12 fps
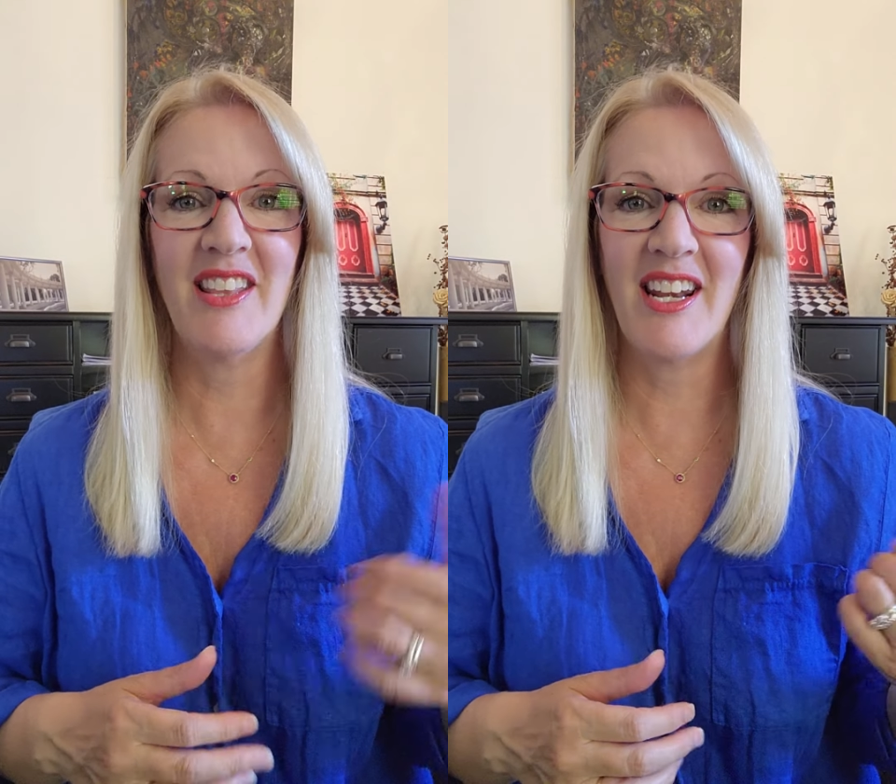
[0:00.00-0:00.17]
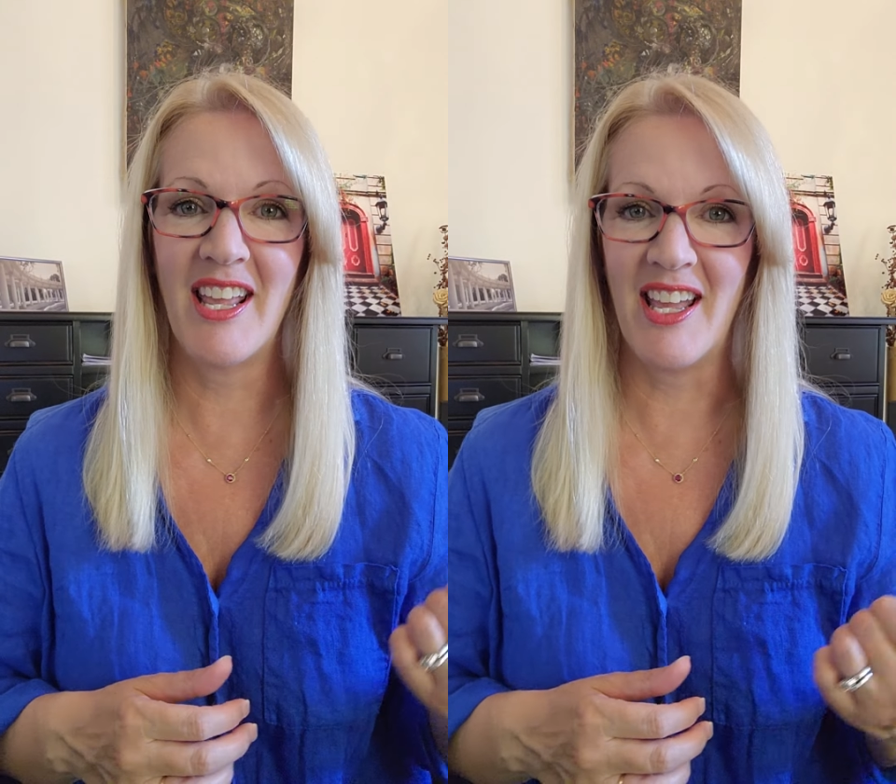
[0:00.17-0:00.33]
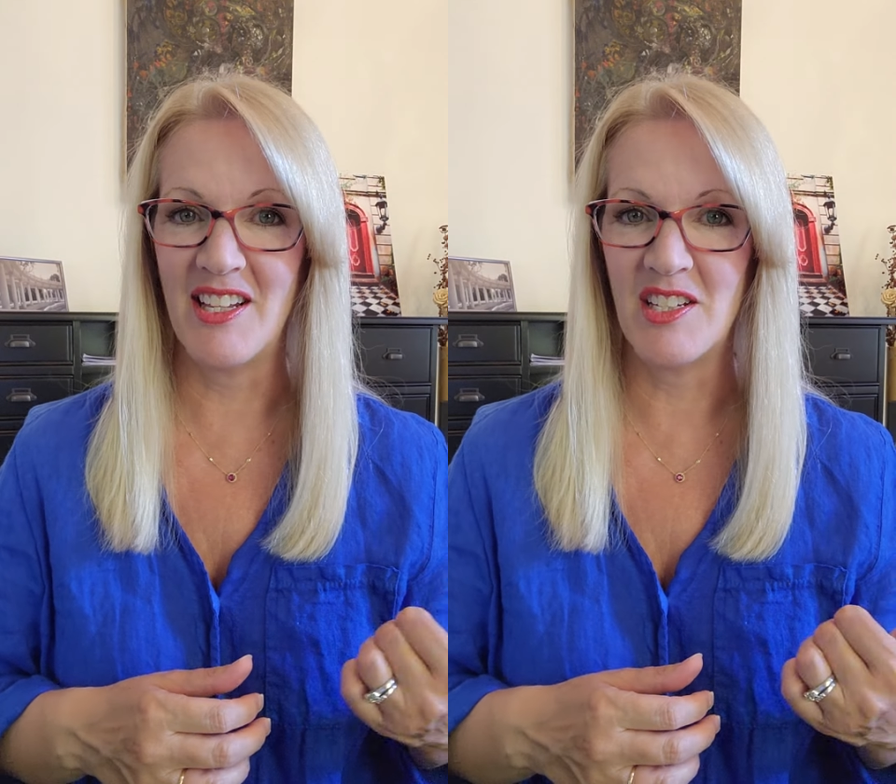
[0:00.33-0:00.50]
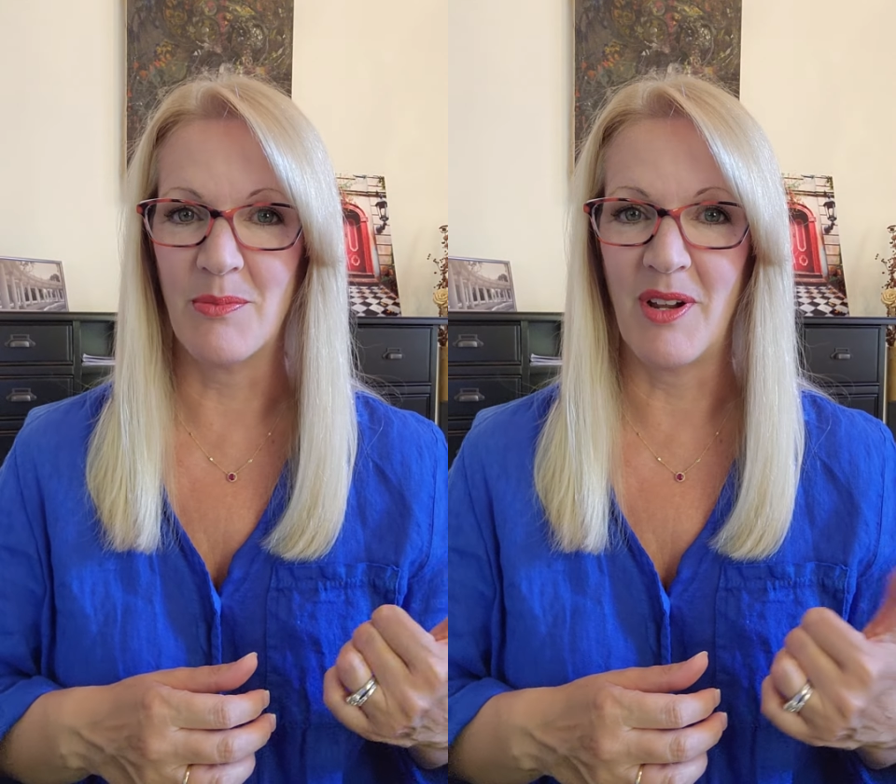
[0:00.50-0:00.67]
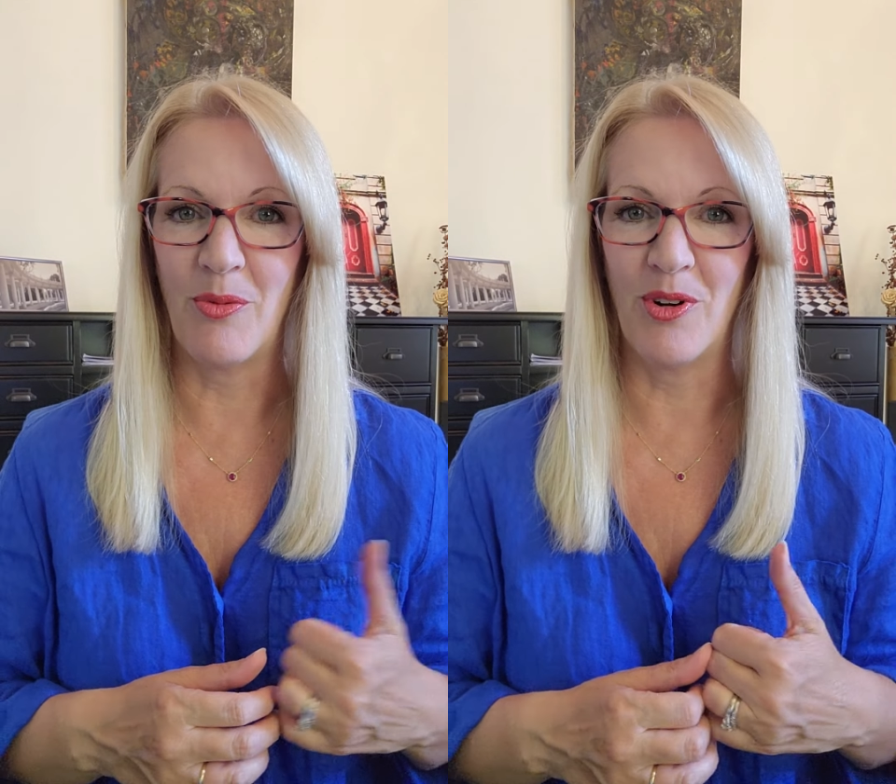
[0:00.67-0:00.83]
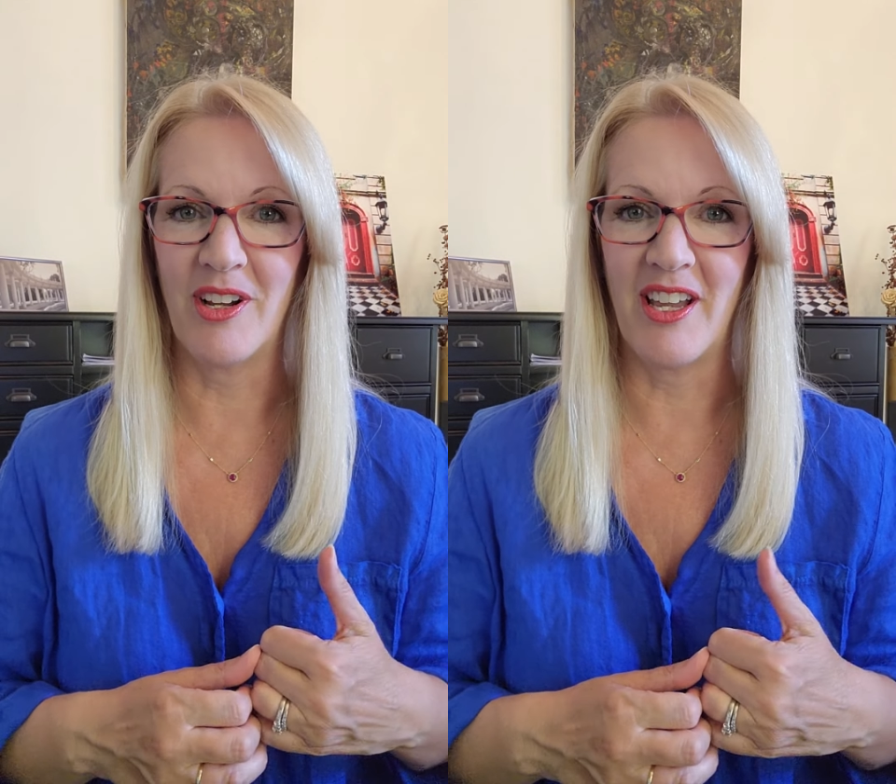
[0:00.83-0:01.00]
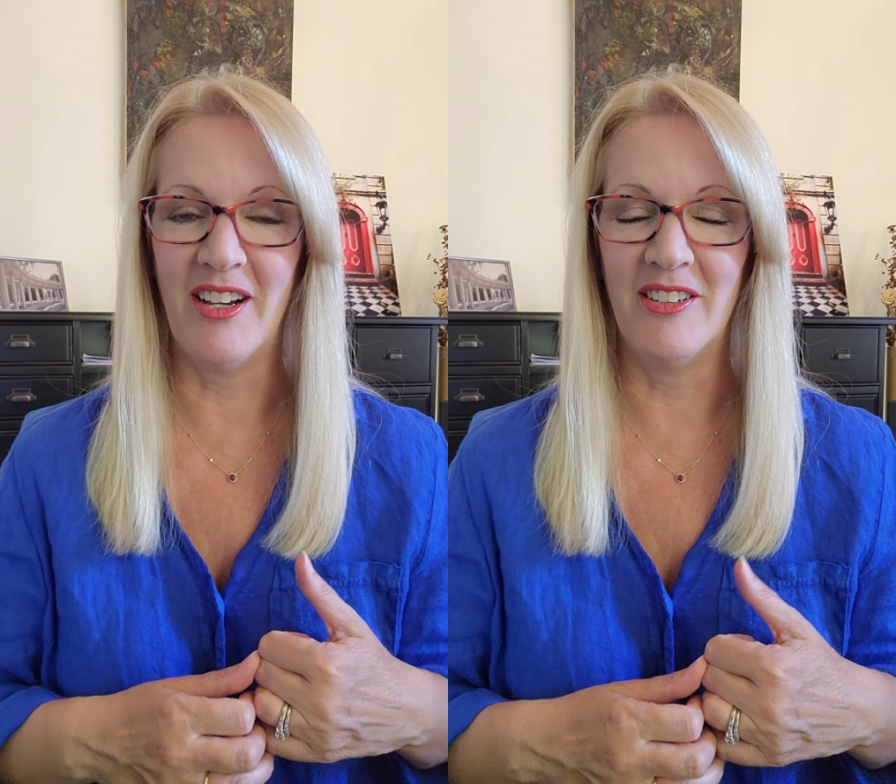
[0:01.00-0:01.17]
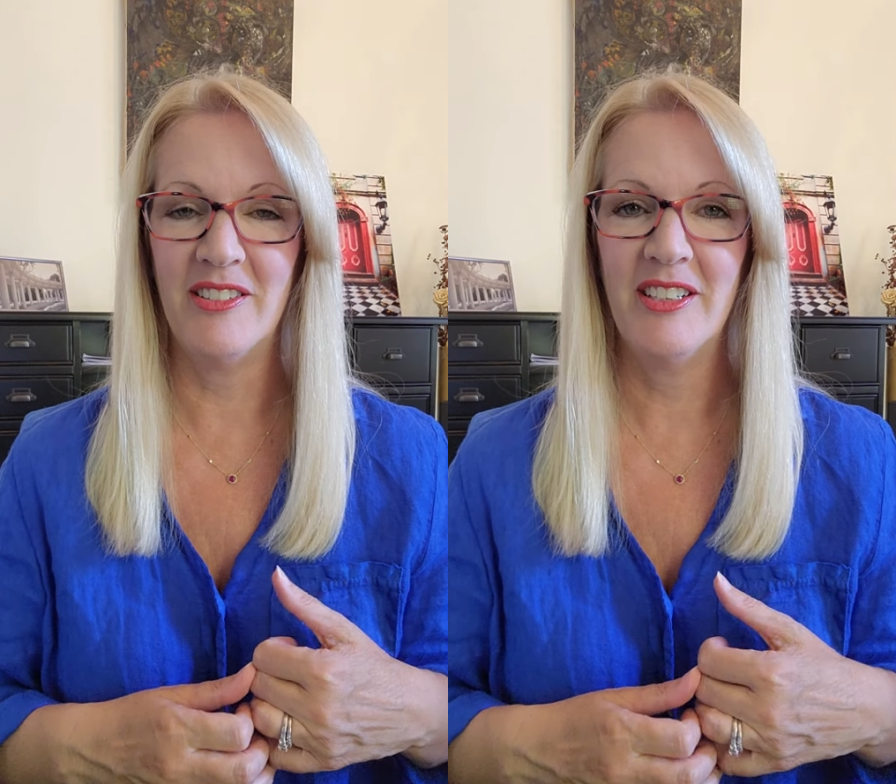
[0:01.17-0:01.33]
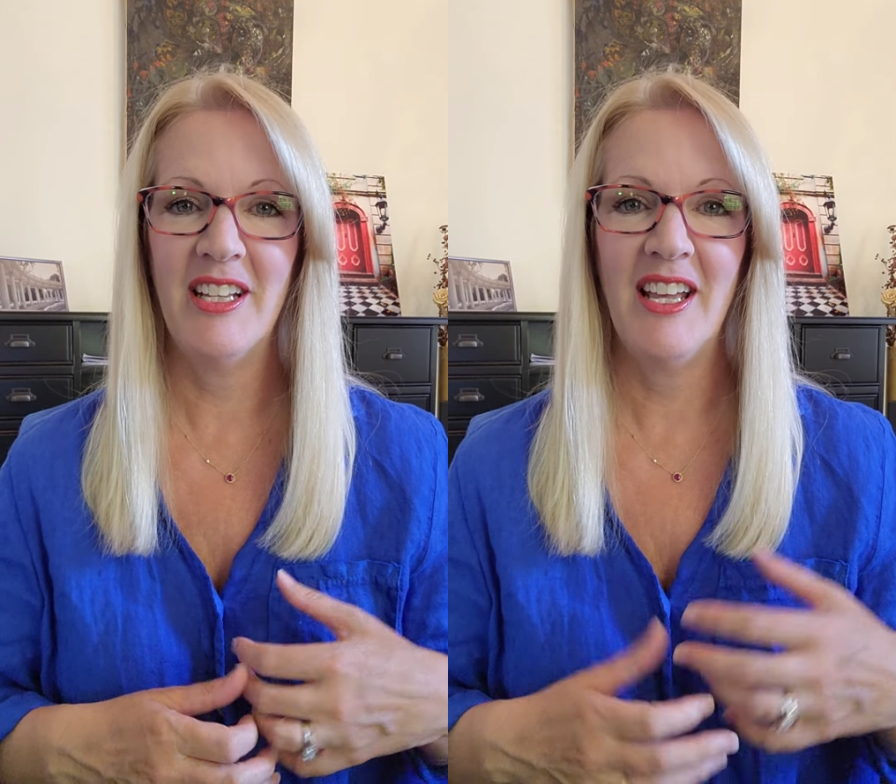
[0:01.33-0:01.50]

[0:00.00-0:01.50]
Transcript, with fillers: and then I head to my workout.